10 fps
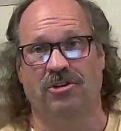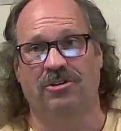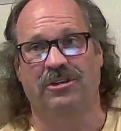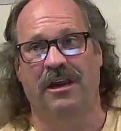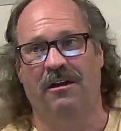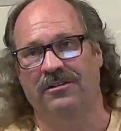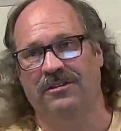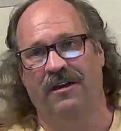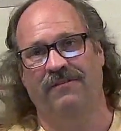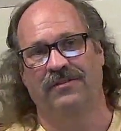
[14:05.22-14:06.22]
the church there
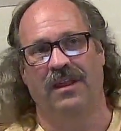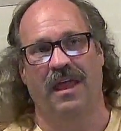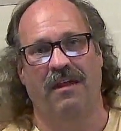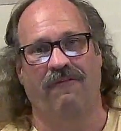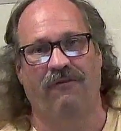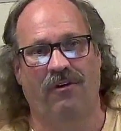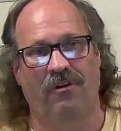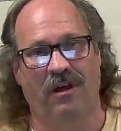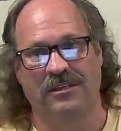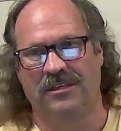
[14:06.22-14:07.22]
and stuff. And, and
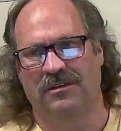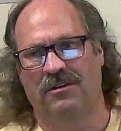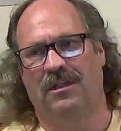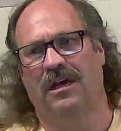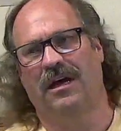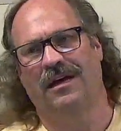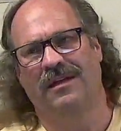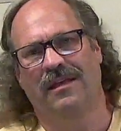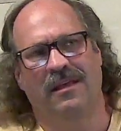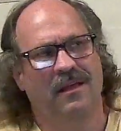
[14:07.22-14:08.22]
for until,
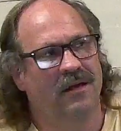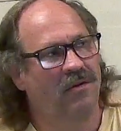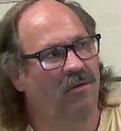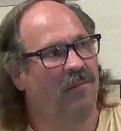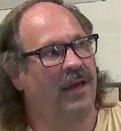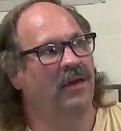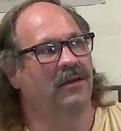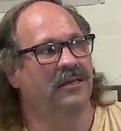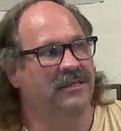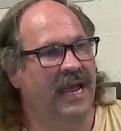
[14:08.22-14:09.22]
uh, oh my
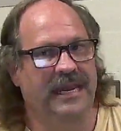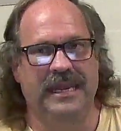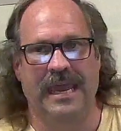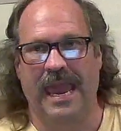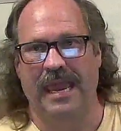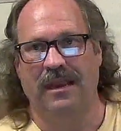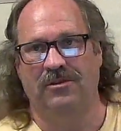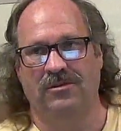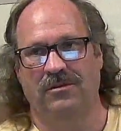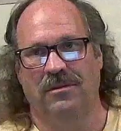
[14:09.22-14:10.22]
goodness,
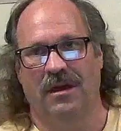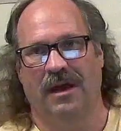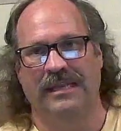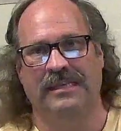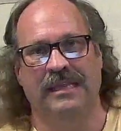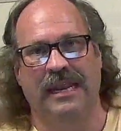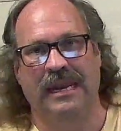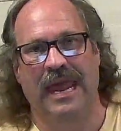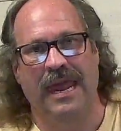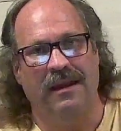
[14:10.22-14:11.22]
ninety-eight, uh, nineteen
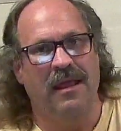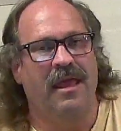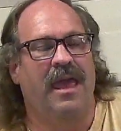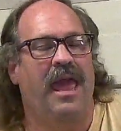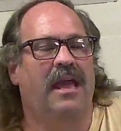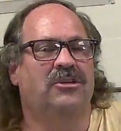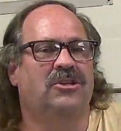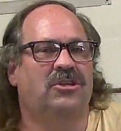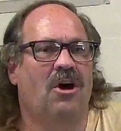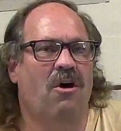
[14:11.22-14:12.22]
ninety-eight.
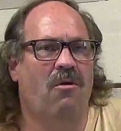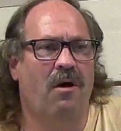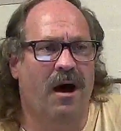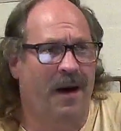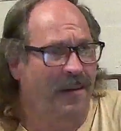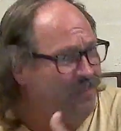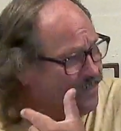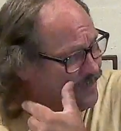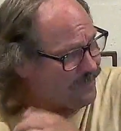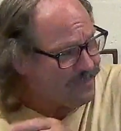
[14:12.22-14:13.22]
And so
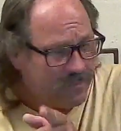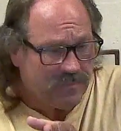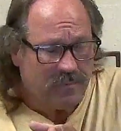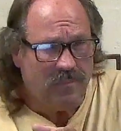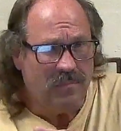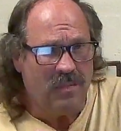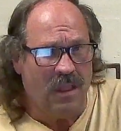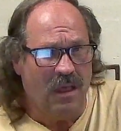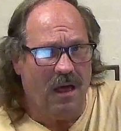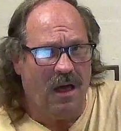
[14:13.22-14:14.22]
um,
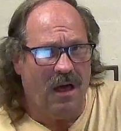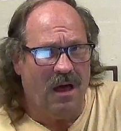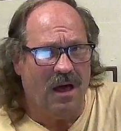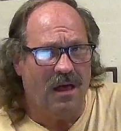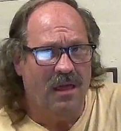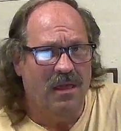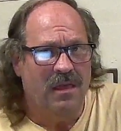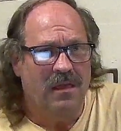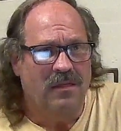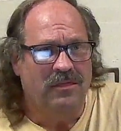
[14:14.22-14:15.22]
uh,
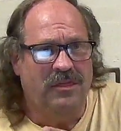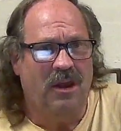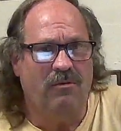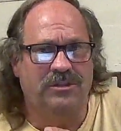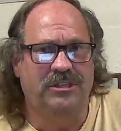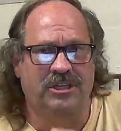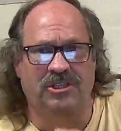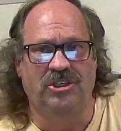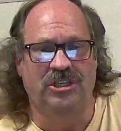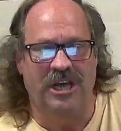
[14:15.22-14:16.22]
there was
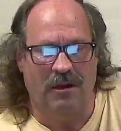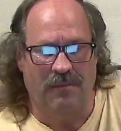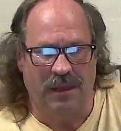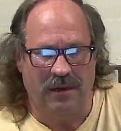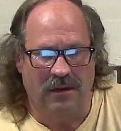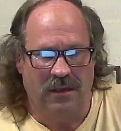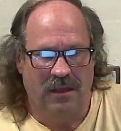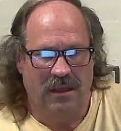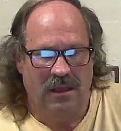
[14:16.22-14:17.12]
this gentleman,